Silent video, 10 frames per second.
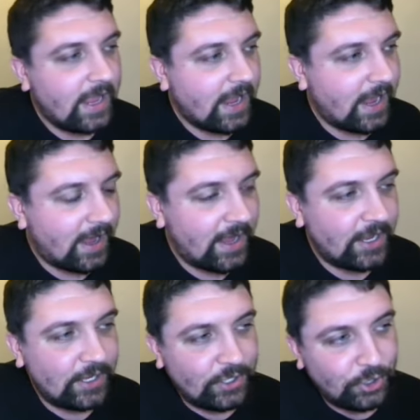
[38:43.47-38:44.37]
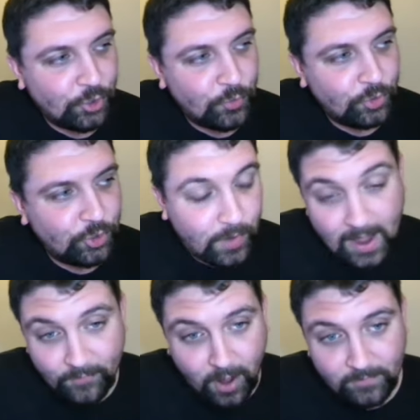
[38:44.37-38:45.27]
Yeah. You you
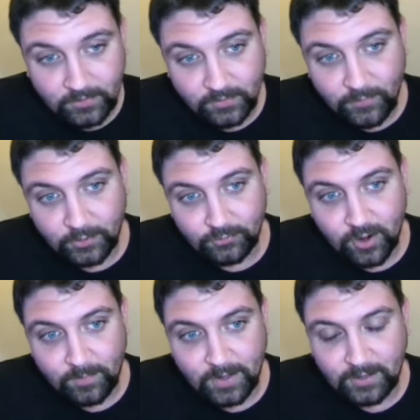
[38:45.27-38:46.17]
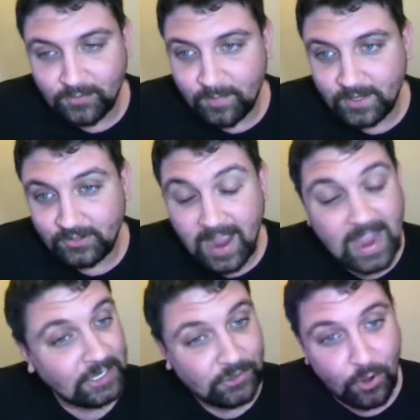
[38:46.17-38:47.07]
have obviously very strong opinions on Minchey.
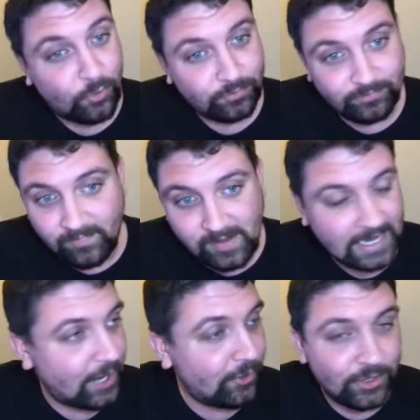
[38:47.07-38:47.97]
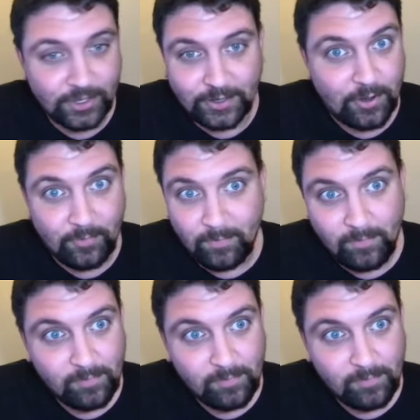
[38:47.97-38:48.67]
I don't. I really don't.